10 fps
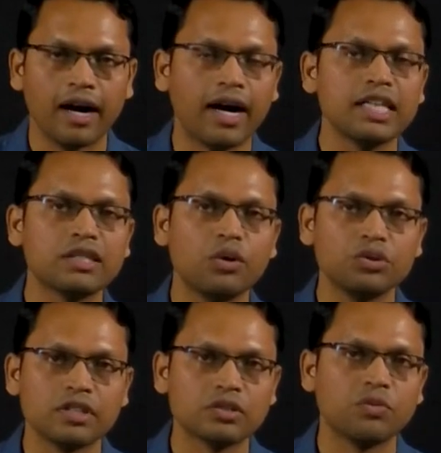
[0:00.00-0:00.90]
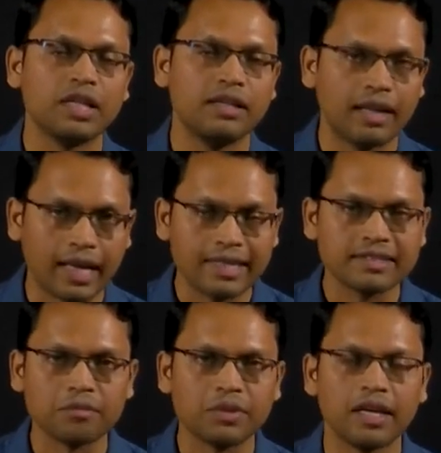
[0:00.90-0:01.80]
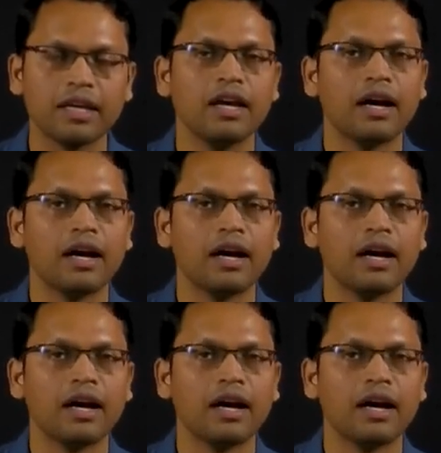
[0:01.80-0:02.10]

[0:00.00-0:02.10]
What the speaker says: Ask users whether they like something,